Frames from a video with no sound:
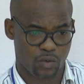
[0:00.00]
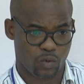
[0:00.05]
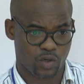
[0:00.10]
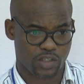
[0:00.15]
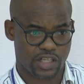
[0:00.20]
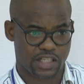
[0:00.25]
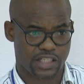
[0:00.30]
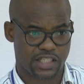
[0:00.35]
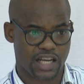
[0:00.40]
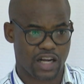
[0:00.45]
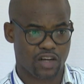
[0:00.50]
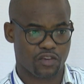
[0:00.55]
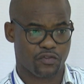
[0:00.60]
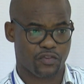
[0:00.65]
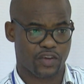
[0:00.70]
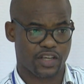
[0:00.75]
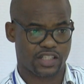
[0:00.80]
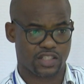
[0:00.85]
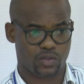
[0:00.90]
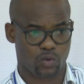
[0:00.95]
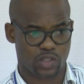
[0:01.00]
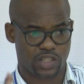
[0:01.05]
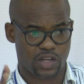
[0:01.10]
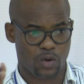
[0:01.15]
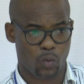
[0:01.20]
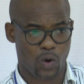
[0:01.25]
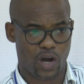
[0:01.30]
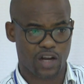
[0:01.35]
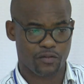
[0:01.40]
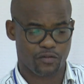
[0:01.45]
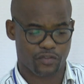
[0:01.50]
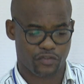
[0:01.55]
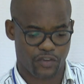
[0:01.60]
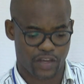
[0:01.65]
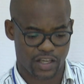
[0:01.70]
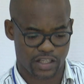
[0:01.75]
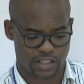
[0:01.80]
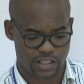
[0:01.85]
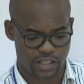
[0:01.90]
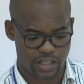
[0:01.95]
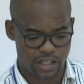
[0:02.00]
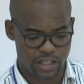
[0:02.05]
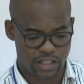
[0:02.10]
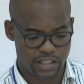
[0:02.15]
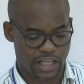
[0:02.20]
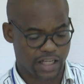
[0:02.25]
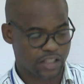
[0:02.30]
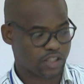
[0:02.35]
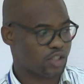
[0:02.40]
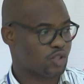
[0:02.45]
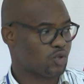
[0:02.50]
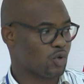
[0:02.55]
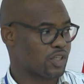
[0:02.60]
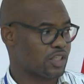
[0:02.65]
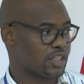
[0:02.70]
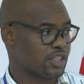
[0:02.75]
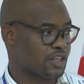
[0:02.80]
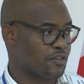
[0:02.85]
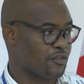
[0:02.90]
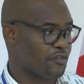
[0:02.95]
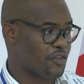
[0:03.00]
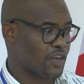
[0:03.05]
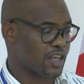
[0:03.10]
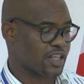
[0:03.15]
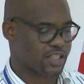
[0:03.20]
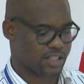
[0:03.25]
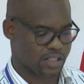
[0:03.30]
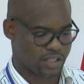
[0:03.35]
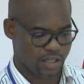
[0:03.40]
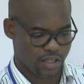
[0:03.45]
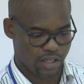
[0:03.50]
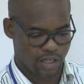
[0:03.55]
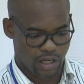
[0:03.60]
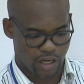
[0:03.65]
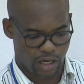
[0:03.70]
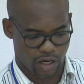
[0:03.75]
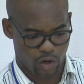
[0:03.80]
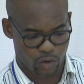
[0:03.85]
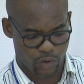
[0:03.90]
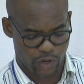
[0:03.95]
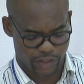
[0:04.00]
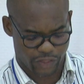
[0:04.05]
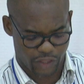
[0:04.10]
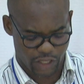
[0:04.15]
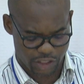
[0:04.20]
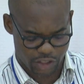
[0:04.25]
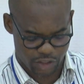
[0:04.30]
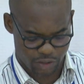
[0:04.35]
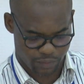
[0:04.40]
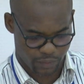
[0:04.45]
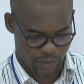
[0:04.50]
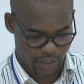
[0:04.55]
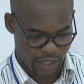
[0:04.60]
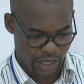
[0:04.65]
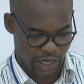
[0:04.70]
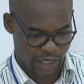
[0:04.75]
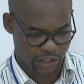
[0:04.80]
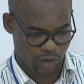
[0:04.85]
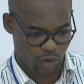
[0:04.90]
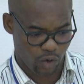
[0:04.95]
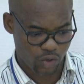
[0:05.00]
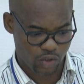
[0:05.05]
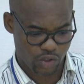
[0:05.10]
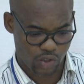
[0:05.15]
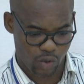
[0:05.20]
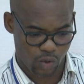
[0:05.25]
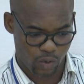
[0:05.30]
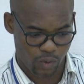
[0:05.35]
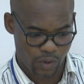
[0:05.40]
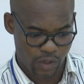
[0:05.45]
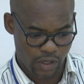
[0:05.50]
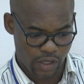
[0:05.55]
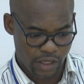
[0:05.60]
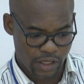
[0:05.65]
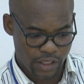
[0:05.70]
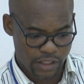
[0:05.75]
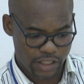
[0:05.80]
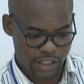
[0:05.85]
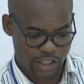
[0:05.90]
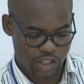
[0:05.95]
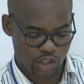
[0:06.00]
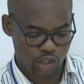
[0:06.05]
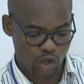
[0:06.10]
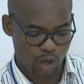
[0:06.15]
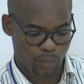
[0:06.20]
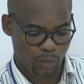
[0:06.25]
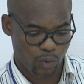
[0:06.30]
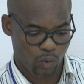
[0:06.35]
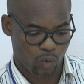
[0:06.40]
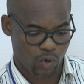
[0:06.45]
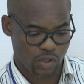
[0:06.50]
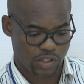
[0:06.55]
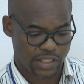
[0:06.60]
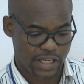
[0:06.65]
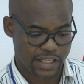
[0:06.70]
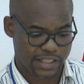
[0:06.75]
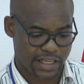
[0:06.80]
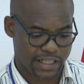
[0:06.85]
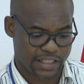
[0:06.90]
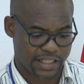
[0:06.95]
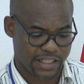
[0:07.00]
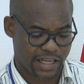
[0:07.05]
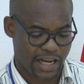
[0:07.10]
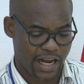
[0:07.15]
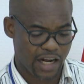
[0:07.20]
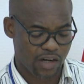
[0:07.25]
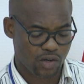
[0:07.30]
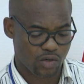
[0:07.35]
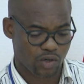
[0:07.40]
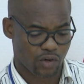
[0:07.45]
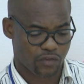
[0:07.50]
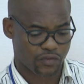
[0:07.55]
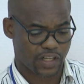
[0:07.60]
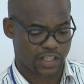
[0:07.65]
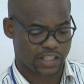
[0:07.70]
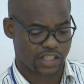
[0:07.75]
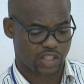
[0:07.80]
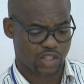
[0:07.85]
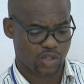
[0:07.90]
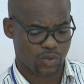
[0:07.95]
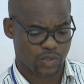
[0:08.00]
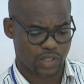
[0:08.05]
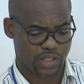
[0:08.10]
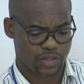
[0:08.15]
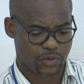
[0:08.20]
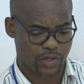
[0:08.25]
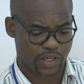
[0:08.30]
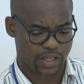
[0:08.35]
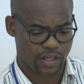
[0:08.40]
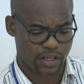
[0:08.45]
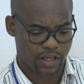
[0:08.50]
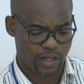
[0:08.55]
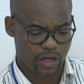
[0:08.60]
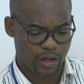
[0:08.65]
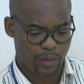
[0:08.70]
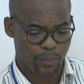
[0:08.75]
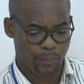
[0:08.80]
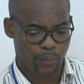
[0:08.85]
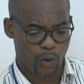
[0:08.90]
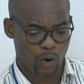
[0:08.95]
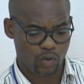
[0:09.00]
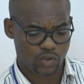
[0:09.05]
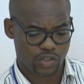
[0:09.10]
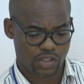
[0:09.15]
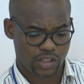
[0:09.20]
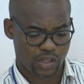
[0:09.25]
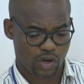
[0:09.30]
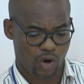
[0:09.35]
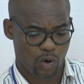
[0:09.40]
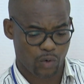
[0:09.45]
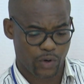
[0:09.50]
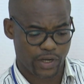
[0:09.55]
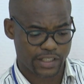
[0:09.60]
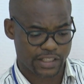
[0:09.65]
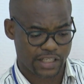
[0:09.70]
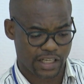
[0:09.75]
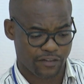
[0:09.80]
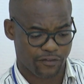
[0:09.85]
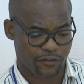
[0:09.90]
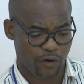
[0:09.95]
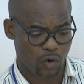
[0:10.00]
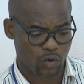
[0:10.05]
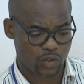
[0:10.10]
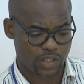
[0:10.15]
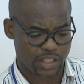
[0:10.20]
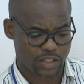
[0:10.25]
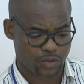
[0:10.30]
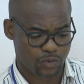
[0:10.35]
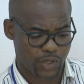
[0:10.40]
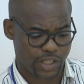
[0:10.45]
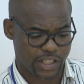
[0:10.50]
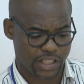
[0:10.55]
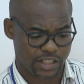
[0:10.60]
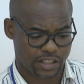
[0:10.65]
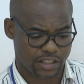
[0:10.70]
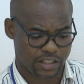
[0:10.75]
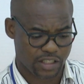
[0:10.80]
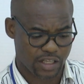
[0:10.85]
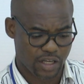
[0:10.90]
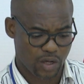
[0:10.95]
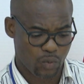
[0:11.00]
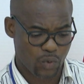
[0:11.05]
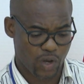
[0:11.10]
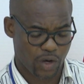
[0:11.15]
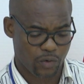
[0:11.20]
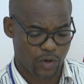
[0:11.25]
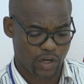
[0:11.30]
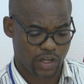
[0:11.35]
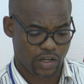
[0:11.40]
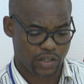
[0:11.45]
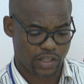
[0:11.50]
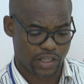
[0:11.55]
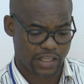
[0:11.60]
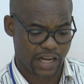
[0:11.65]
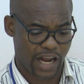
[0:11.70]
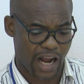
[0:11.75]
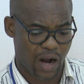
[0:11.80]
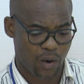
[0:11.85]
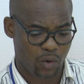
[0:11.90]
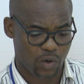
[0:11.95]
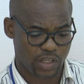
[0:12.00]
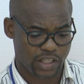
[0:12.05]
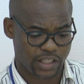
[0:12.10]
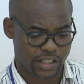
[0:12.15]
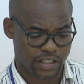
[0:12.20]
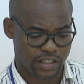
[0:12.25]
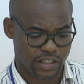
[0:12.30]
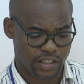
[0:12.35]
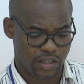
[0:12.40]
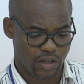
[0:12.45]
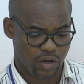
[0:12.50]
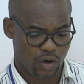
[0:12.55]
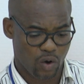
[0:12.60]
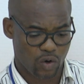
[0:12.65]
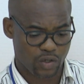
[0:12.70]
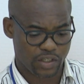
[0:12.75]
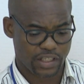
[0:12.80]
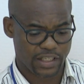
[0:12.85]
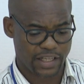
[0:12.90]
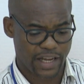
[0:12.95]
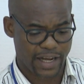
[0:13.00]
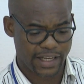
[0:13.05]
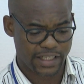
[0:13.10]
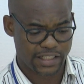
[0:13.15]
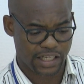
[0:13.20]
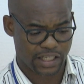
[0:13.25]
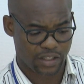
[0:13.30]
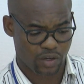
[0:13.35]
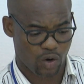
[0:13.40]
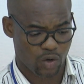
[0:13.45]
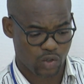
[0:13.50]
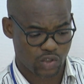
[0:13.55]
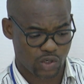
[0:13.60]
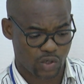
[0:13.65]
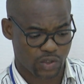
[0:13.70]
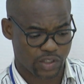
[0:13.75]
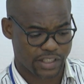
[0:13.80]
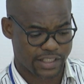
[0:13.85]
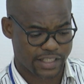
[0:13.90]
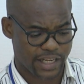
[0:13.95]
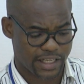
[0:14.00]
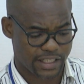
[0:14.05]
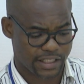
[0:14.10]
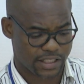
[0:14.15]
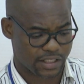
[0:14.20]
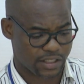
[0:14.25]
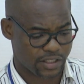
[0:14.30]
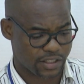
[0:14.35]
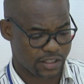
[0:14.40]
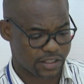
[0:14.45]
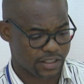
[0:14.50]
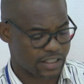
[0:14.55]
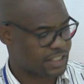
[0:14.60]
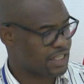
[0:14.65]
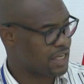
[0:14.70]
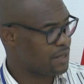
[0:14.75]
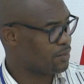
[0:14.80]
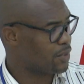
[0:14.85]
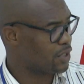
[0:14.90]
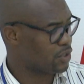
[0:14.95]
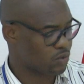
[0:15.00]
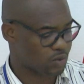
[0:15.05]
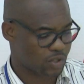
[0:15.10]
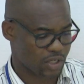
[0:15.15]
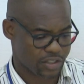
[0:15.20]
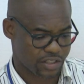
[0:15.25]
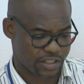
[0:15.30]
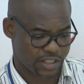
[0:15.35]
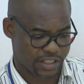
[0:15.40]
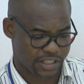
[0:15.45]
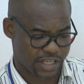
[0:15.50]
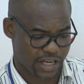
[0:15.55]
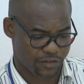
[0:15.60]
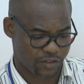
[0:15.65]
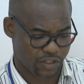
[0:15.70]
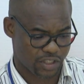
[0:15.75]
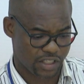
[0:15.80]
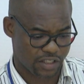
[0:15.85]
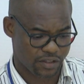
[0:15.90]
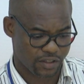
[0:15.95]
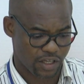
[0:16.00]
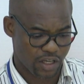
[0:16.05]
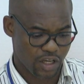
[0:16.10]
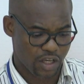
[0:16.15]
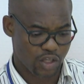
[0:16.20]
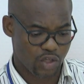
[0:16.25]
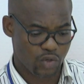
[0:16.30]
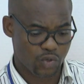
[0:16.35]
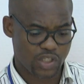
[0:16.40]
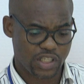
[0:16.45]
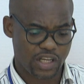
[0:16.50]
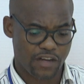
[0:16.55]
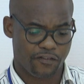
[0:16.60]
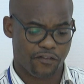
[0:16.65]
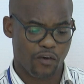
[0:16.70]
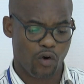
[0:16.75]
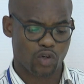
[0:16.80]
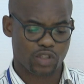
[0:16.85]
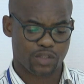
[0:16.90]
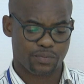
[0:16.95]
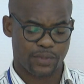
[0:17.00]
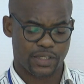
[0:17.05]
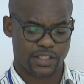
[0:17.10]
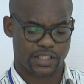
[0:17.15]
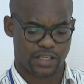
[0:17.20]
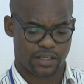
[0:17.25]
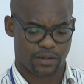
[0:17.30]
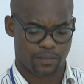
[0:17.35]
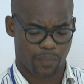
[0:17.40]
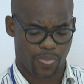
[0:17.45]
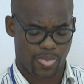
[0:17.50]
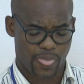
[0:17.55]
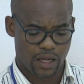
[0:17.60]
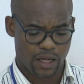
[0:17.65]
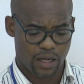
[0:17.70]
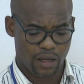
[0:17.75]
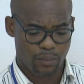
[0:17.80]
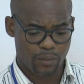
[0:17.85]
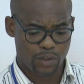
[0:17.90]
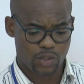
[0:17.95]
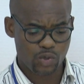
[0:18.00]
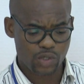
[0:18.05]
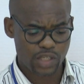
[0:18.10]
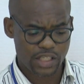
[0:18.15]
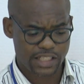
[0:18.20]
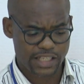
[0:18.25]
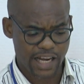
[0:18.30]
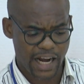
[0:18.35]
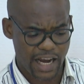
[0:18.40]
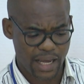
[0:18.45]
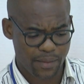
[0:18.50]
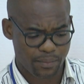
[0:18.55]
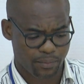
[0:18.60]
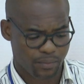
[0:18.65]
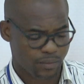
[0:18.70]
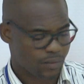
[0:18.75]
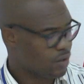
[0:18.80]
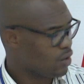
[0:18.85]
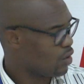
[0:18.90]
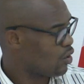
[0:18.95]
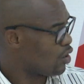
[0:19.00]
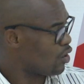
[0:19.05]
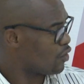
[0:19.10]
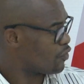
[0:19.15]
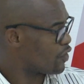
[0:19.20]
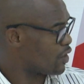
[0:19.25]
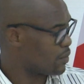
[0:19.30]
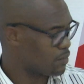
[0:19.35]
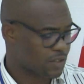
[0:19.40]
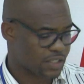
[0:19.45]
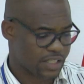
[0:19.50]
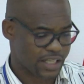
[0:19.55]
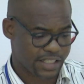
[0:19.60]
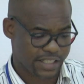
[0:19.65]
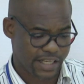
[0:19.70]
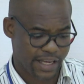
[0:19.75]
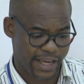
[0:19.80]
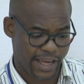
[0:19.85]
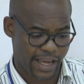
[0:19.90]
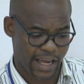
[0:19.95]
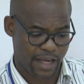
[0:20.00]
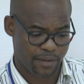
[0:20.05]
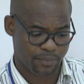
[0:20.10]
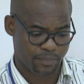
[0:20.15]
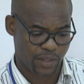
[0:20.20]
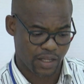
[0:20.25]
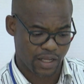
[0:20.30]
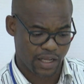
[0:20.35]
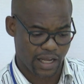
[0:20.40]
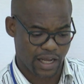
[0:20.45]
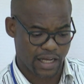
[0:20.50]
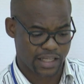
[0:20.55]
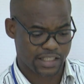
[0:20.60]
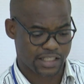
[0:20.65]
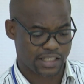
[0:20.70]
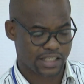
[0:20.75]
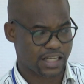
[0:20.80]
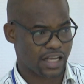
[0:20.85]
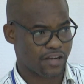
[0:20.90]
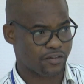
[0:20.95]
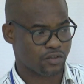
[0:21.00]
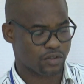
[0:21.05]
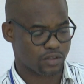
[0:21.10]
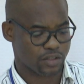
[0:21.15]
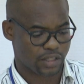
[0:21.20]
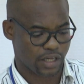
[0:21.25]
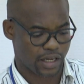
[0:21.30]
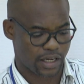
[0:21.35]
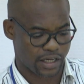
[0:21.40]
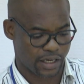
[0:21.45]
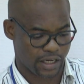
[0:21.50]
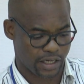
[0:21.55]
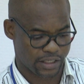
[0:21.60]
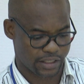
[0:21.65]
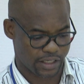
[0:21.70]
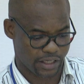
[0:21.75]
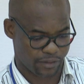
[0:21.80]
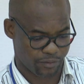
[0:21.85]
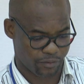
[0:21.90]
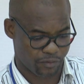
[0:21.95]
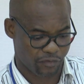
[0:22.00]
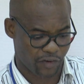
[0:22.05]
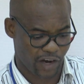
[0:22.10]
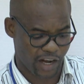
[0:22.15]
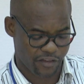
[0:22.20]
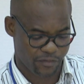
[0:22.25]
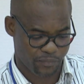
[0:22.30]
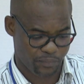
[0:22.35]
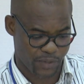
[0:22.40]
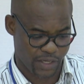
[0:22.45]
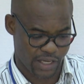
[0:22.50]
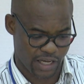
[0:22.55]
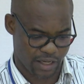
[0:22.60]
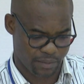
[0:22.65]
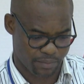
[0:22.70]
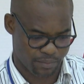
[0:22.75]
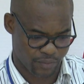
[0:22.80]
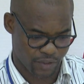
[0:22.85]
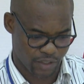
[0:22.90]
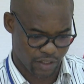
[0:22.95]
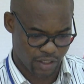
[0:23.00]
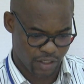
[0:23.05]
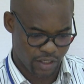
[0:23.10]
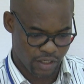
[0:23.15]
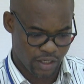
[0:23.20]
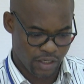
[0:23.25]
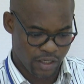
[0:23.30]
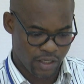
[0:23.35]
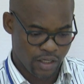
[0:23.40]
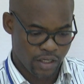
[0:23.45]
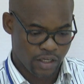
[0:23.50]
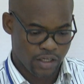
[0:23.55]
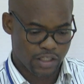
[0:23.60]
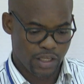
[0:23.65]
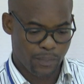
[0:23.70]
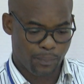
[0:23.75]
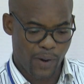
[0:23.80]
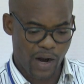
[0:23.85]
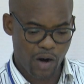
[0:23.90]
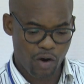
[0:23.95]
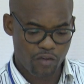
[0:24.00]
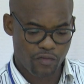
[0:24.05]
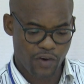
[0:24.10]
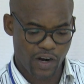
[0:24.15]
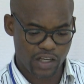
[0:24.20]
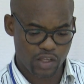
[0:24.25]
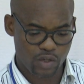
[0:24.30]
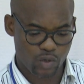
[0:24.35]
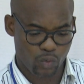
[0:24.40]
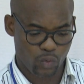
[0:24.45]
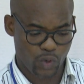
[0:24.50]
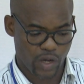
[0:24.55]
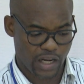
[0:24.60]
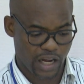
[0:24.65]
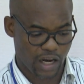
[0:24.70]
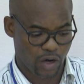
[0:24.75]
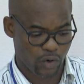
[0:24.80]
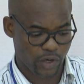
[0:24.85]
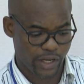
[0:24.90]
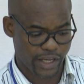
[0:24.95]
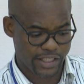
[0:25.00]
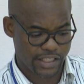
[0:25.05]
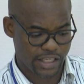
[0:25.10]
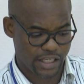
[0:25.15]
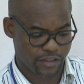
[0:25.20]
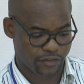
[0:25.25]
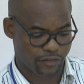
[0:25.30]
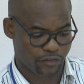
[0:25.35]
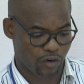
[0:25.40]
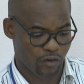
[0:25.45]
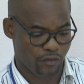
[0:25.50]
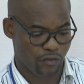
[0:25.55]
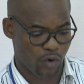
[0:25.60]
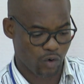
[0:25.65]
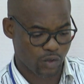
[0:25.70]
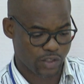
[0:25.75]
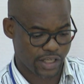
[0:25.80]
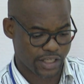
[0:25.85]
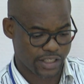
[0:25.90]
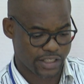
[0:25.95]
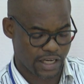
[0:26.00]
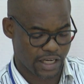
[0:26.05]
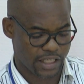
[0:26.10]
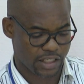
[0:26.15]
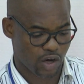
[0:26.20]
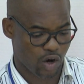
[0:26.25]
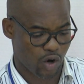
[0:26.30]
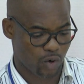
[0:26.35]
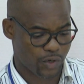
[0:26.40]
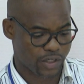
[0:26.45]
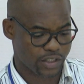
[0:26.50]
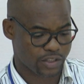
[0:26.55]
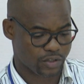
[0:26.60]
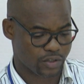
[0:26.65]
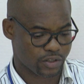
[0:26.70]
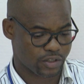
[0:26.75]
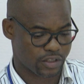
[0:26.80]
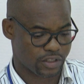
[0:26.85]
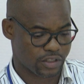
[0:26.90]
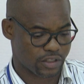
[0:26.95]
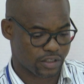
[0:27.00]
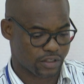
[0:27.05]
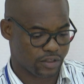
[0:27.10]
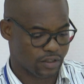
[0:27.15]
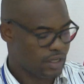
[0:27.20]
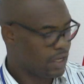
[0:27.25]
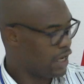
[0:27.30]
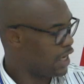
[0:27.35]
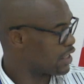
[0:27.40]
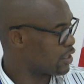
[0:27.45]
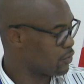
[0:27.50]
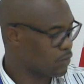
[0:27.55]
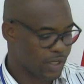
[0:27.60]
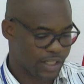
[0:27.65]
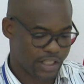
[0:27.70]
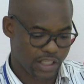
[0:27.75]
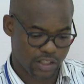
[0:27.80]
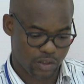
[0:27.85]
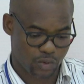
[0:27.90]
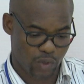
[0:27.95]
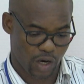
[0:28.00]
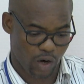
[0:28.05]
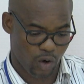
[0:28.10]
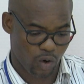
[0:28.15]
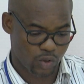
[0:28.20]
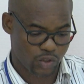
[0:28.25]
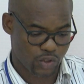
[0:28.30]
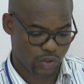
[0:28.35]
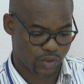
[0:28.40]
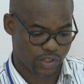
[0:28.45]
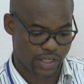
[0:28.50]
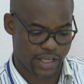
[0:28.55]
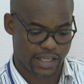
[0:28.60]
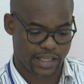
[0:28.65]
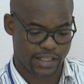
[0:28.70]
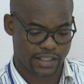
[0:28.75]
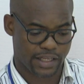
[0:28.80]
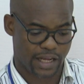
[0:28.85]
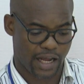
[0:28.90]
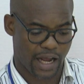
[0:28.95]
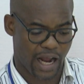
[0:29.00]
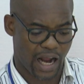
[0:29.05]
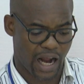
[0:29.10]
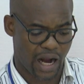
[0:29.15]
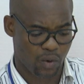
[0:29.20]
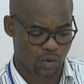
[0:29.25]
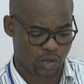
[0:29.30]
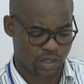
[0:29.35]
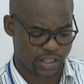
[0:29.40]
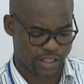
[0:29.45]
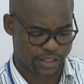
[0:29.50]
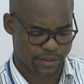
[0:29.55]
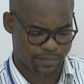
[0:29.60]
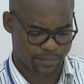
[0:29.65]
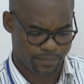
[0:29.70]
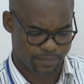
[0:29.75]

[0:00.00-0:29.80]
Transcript: It was a south face. It was a one face. That this one is the fixed orientation, and also the slope was set at an angle of 32 degrees. Both current and voltage readings were recorded hourly on the 9th and also on the 10th December 2017 using a voltmeter. Between the time of 6 a.m. and 5 p.m. the power value were calculated for voltage and current, and the readings were also taken hourly.